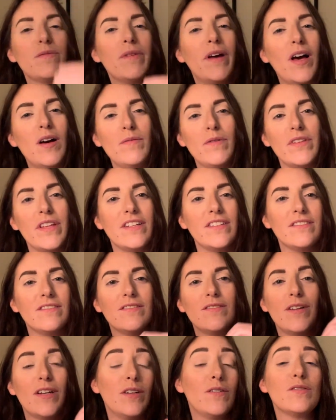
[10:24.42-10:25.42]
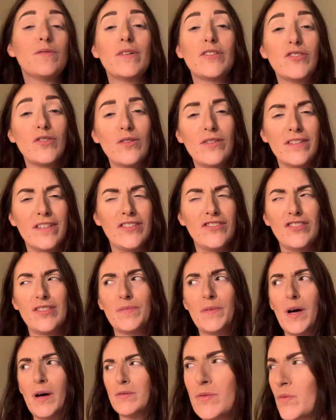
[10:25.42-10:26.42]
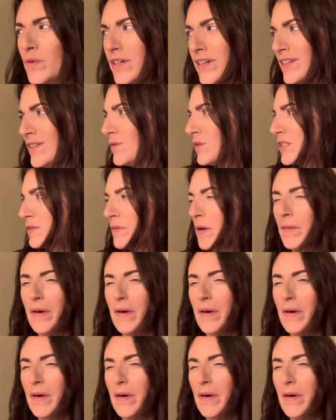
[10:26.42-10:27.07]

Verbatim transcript: my elbow that, it was my shoulder that just popped. What, what's my